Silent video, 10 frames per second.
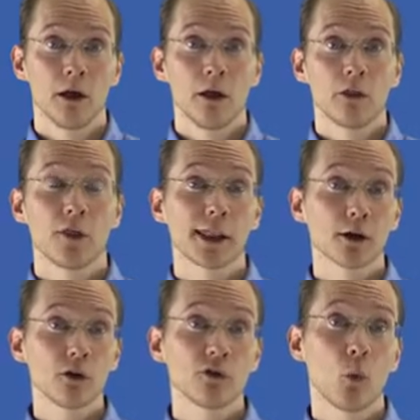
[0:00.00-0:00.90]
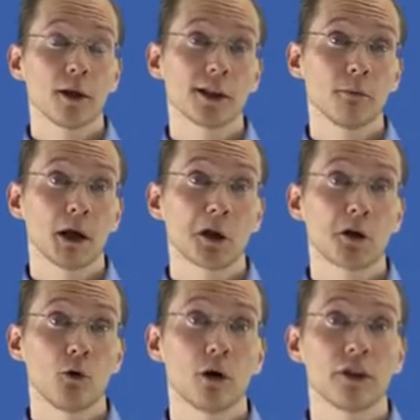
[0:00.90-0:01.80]
The server wants to make
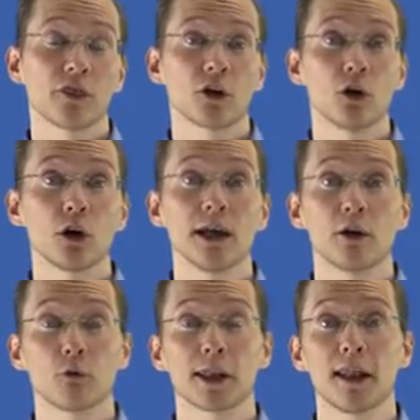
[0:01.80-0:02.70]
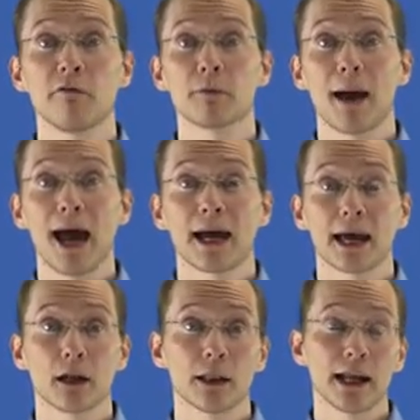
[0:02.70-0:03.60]
sure that the cookie it receives back at
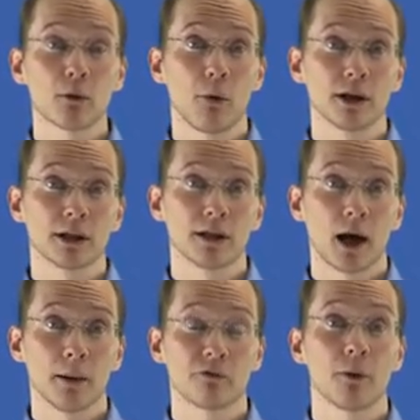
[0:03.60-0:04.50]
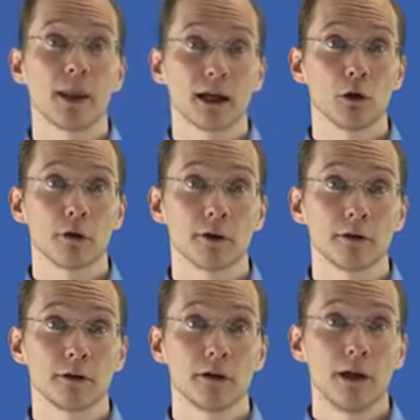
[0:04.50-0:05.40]
a later point in time from that user
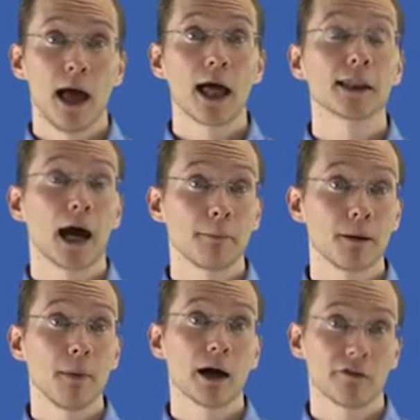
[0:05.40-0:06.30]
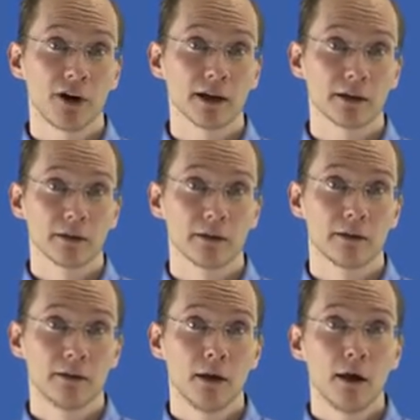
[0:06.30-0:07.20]
has not been modified.
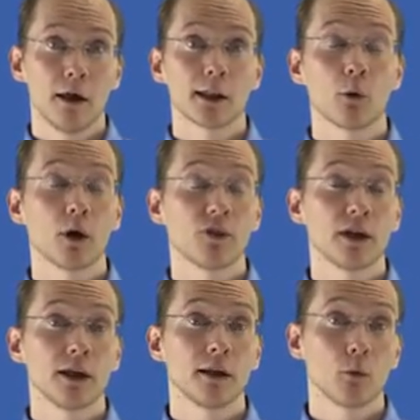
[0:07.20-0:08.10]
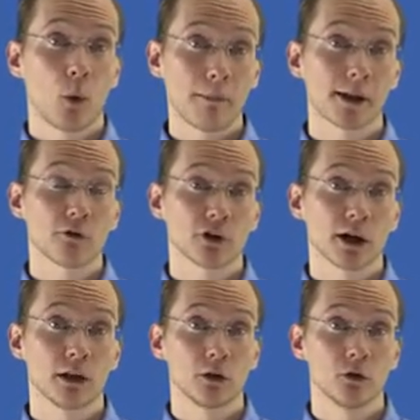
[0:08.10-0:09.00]
So what the web server
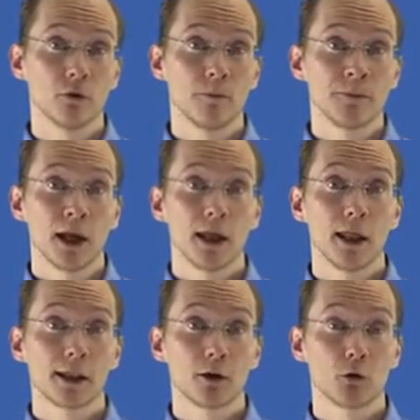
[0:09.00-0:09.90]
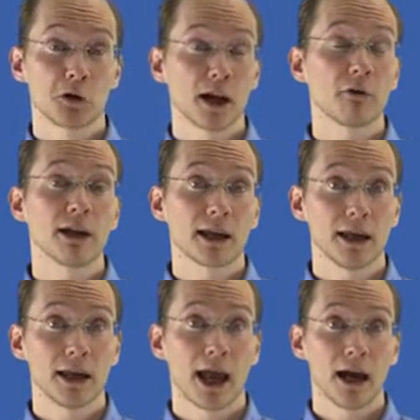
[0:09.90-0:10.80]
can do is to generate a key
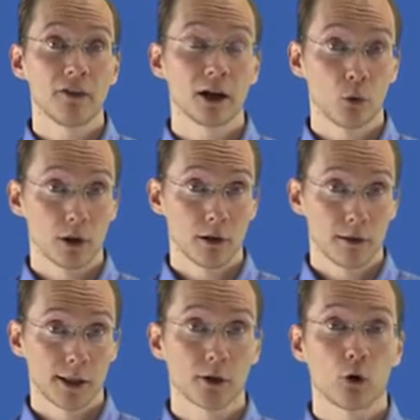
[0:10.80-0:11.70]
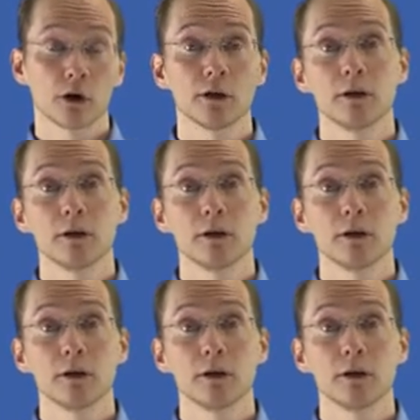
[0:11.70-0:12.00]
K that it will store.